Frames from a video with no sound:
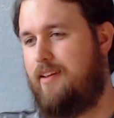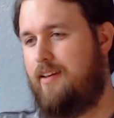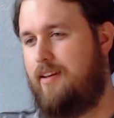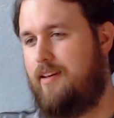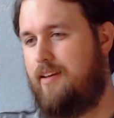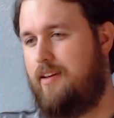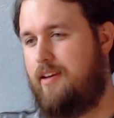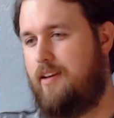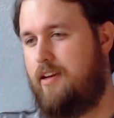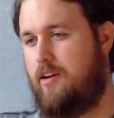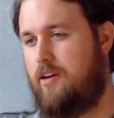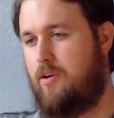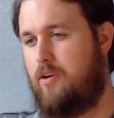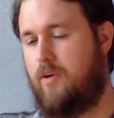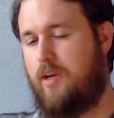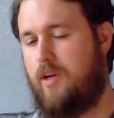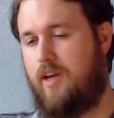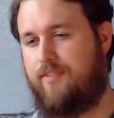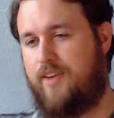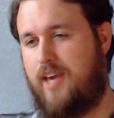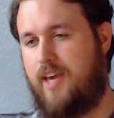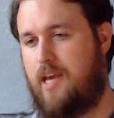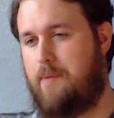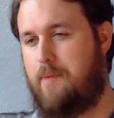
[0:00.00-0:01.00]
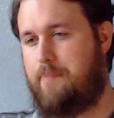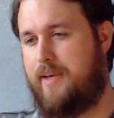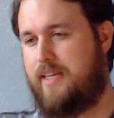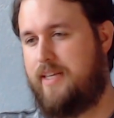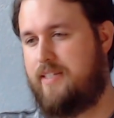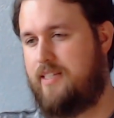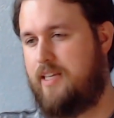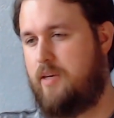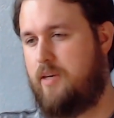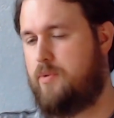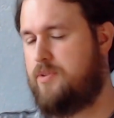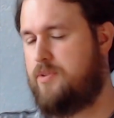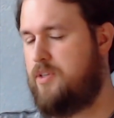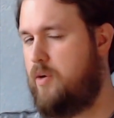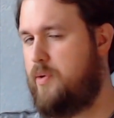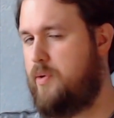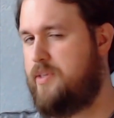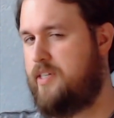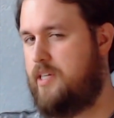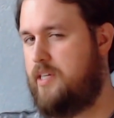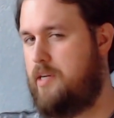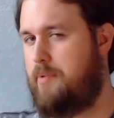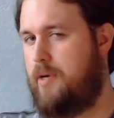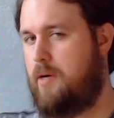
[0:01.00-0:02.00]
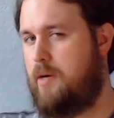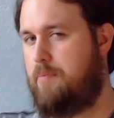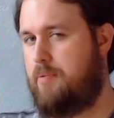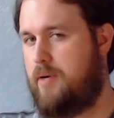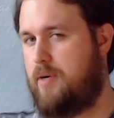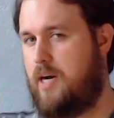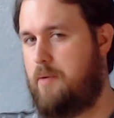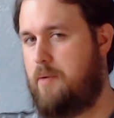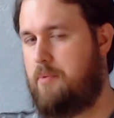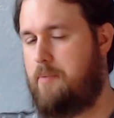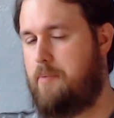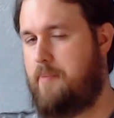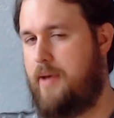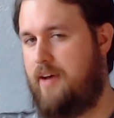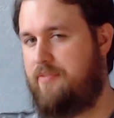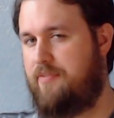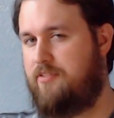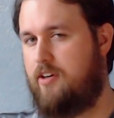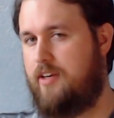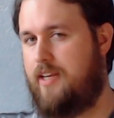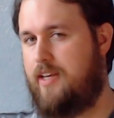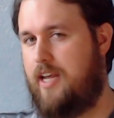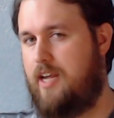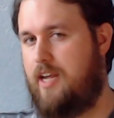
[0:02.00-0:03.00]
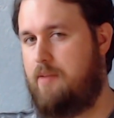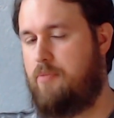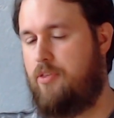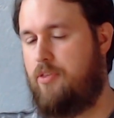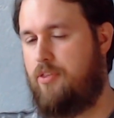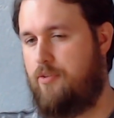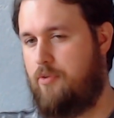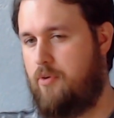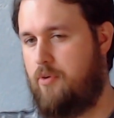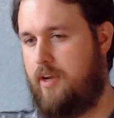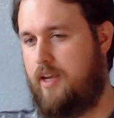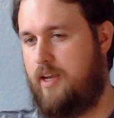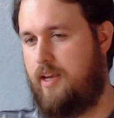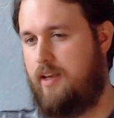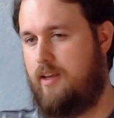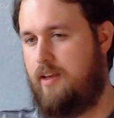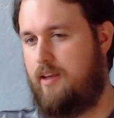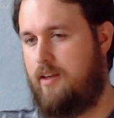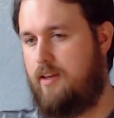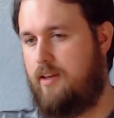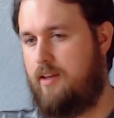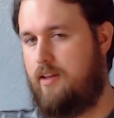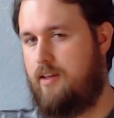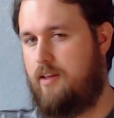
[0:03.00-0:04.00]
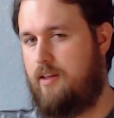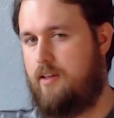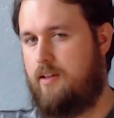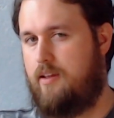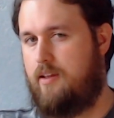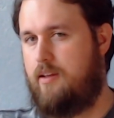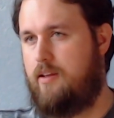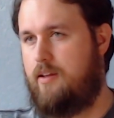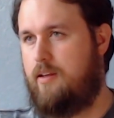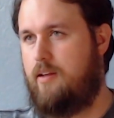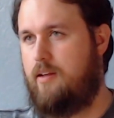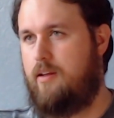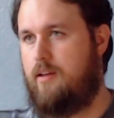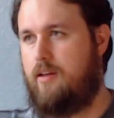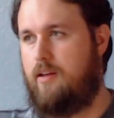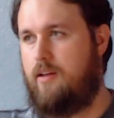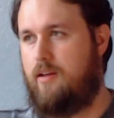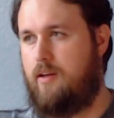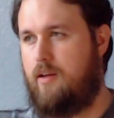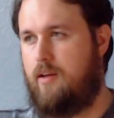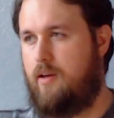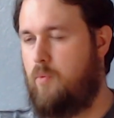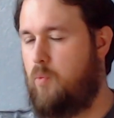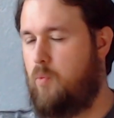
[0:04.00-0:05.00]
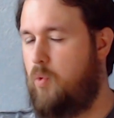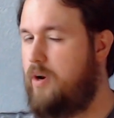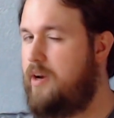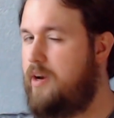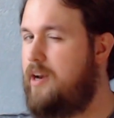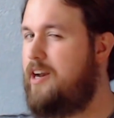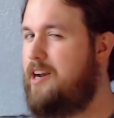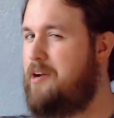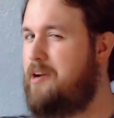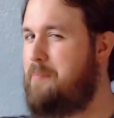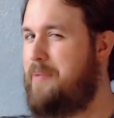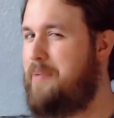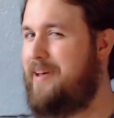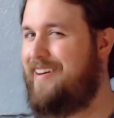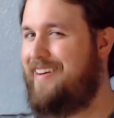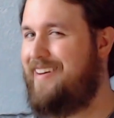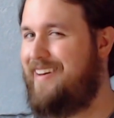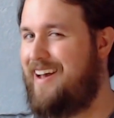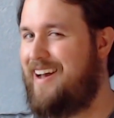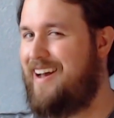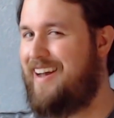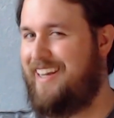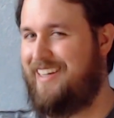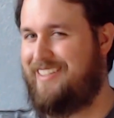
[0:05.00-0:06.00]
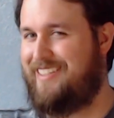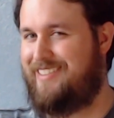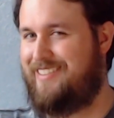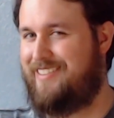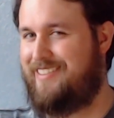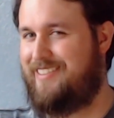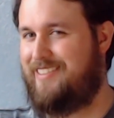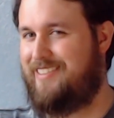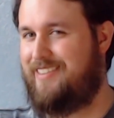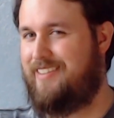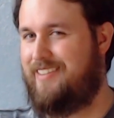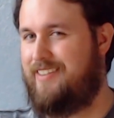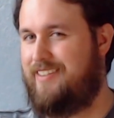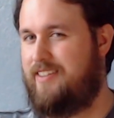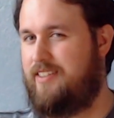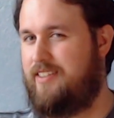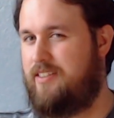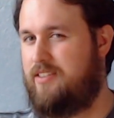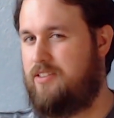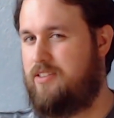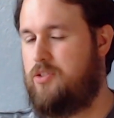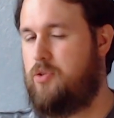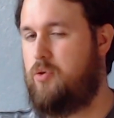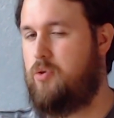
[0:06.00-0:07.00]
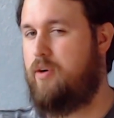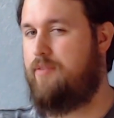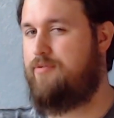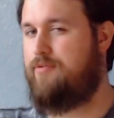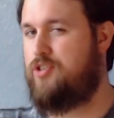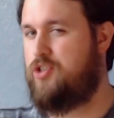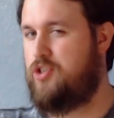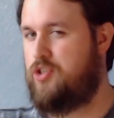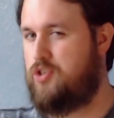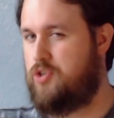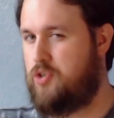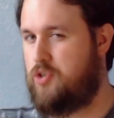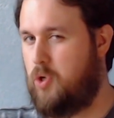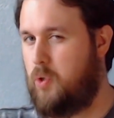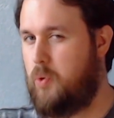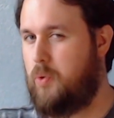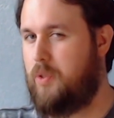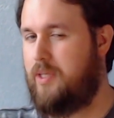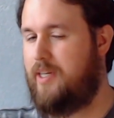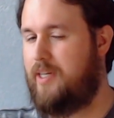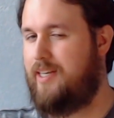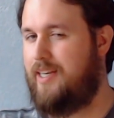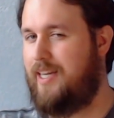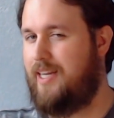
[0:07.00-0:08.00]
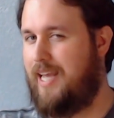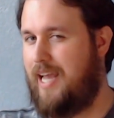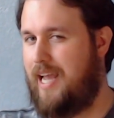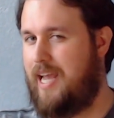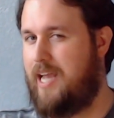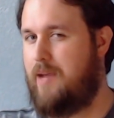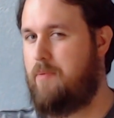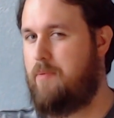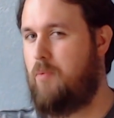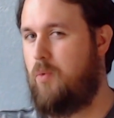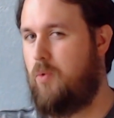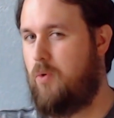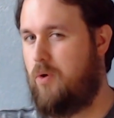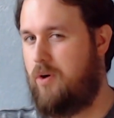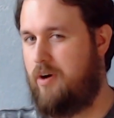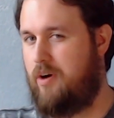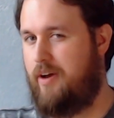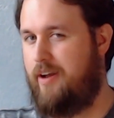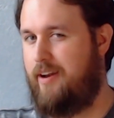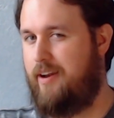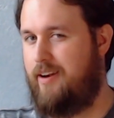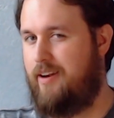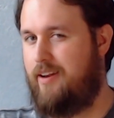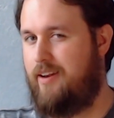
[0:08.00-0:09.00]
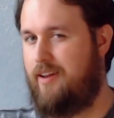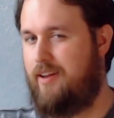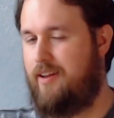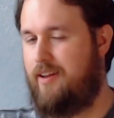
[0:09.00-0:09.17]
you know, if KP's knee was always going to be a problem after game three, wouldn't it have been nice to have stolen game one